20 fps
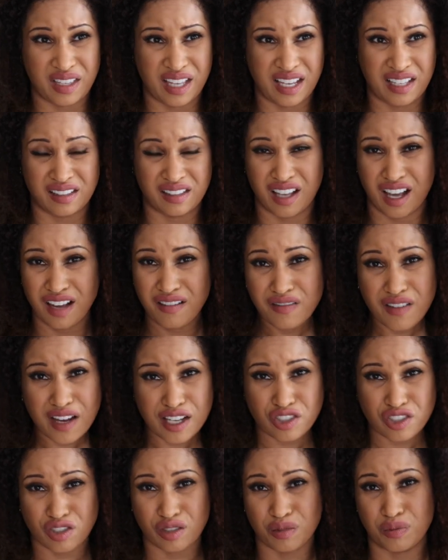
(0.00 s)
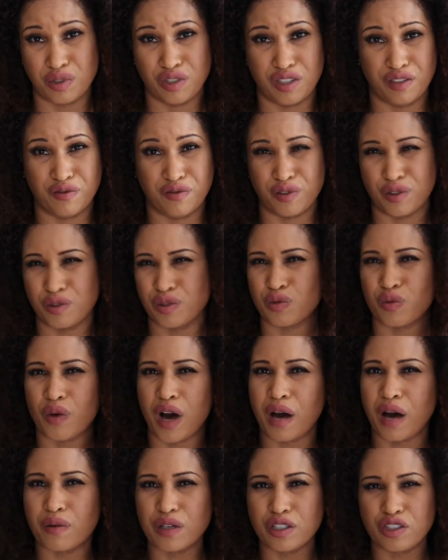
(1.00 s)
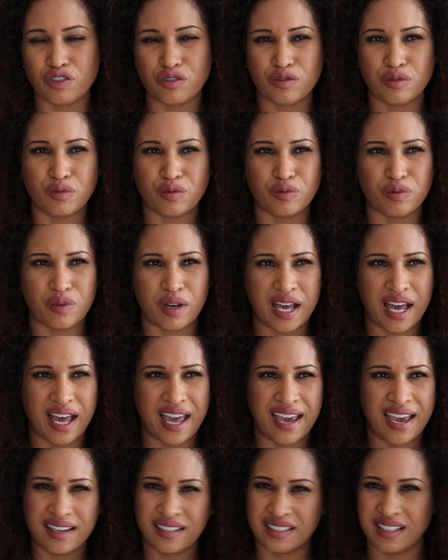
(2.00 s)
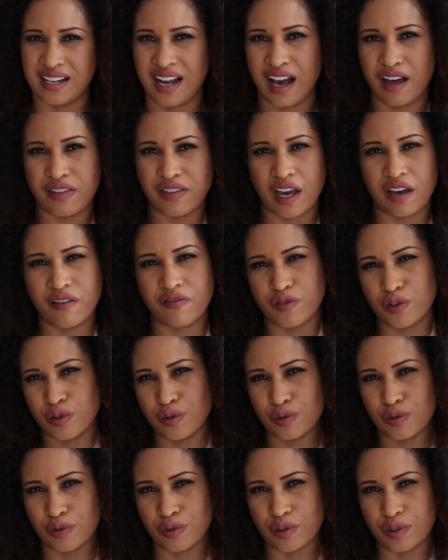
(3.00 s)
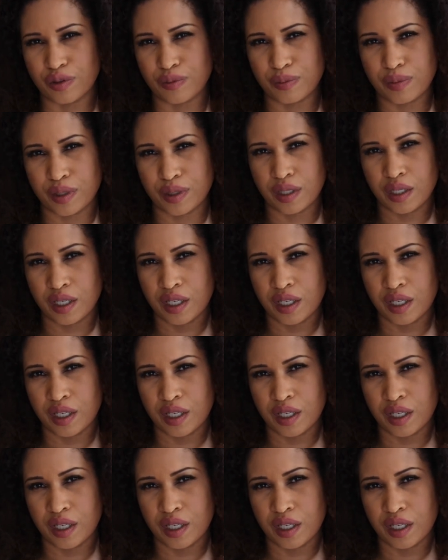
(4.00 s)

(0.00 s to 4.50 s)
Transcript: They love vegetables and fruits. Why would you exit out that food group?